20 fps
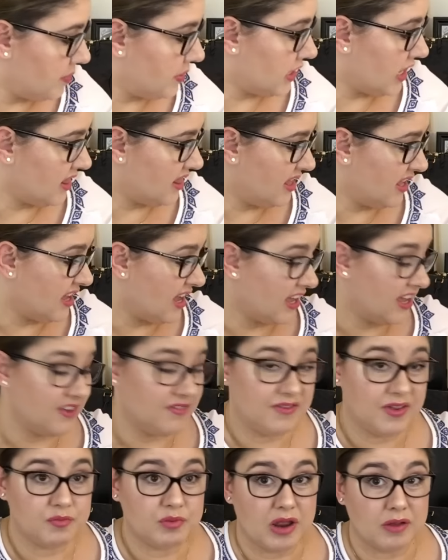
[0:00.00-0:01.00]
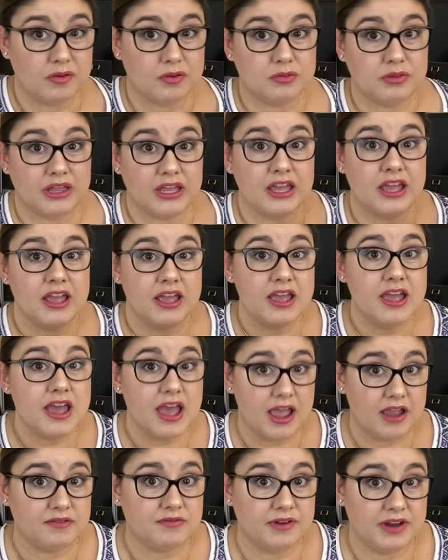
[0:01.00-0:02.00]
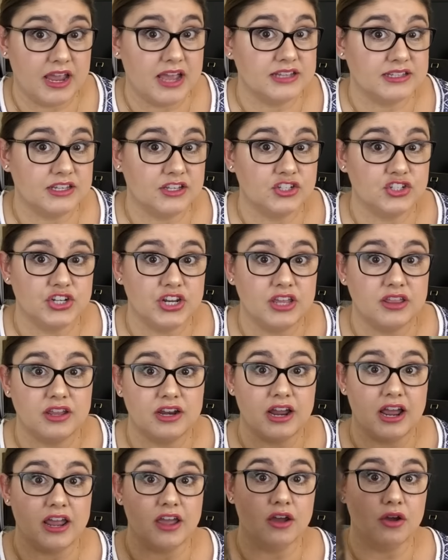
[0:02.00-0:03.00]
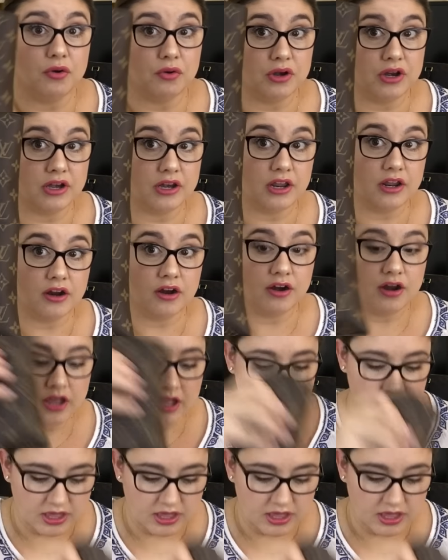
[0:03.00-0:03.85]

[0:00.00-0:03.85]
I mean, I think I can fit probably every S L G that I own in here.